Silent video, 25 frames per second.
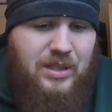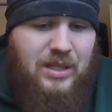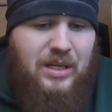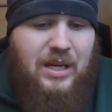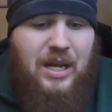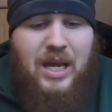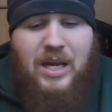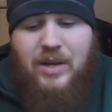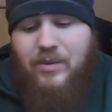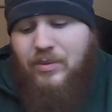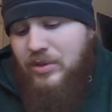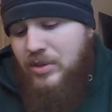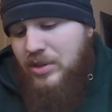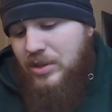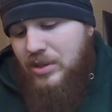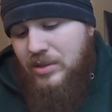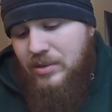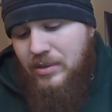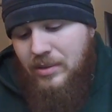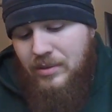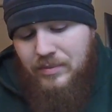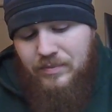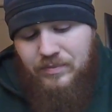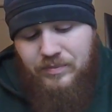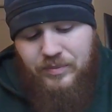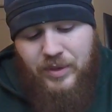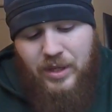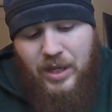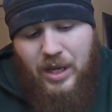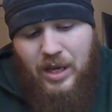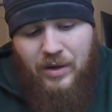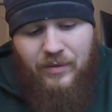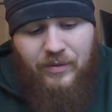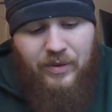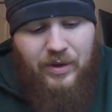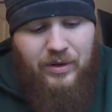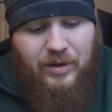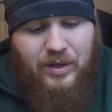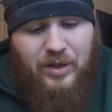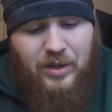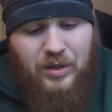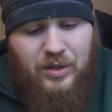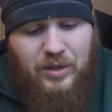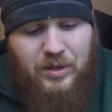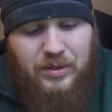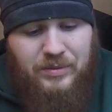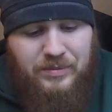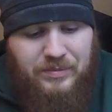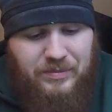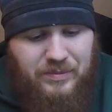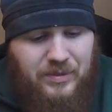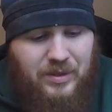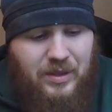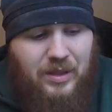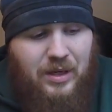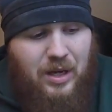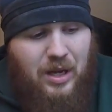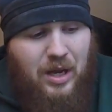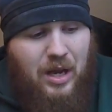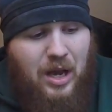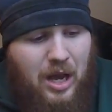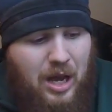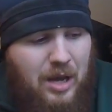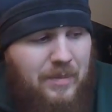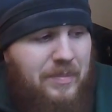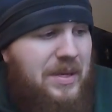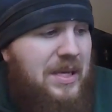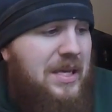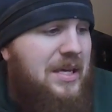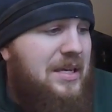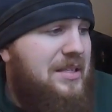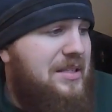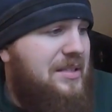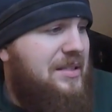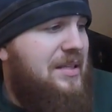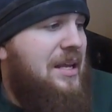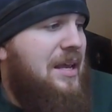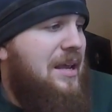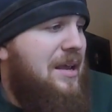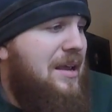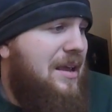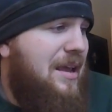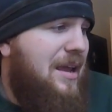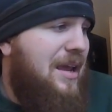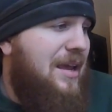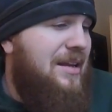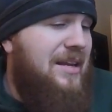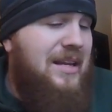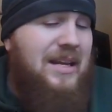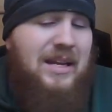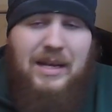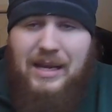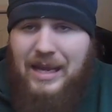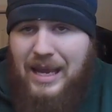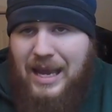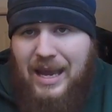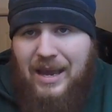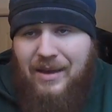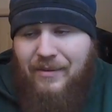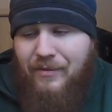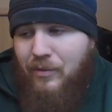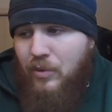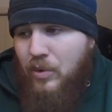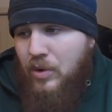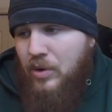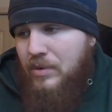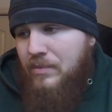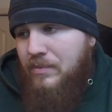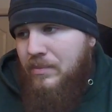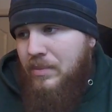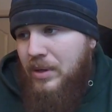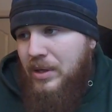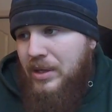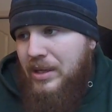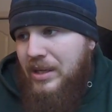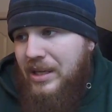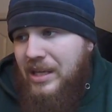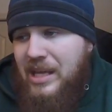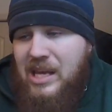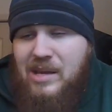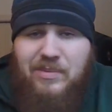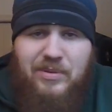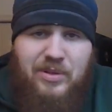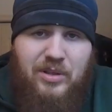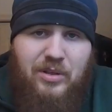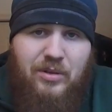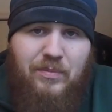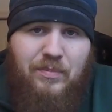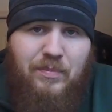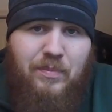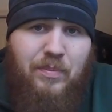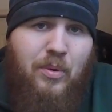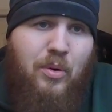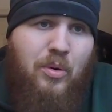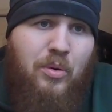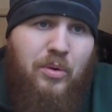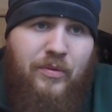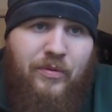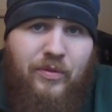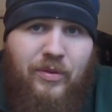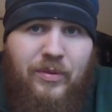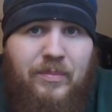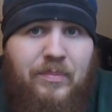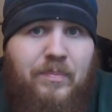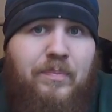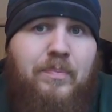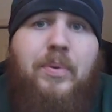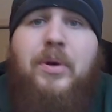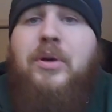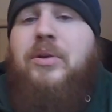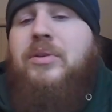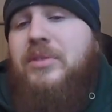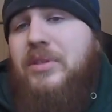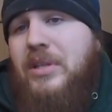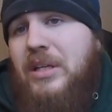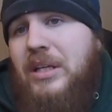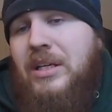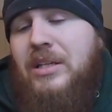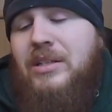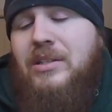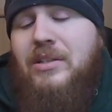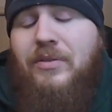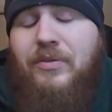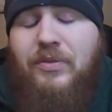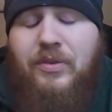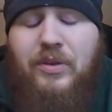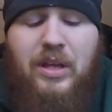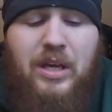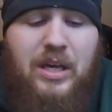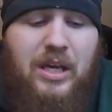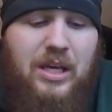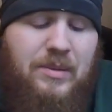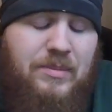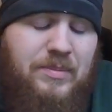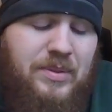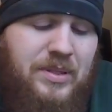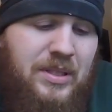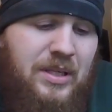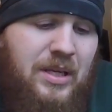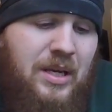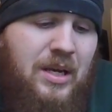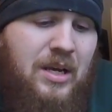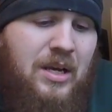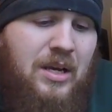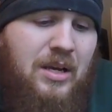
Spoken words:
And I was just not a very good hobbyist and didn't have one, but it keeps your board from bursting into flames.